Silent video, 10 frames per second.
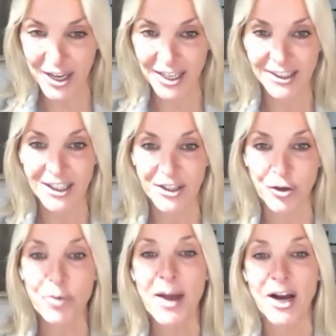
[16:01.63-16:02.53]
and
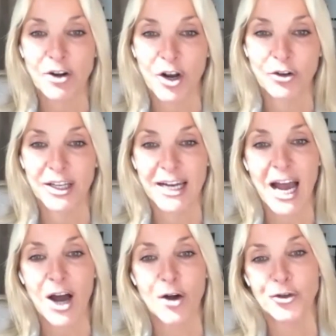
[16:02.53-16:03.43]
your background and
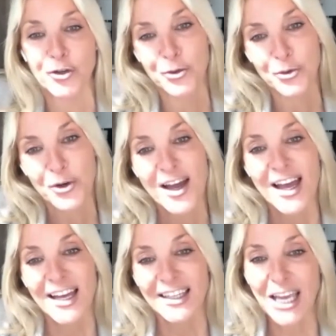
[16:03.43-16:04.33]
how you
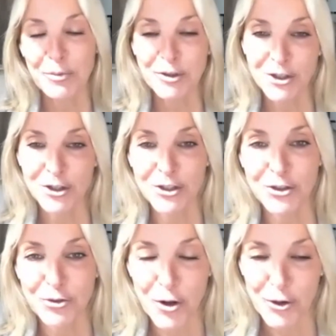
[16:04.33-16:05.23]
came into
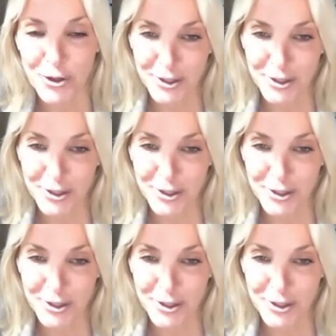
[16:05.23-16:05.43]
this role.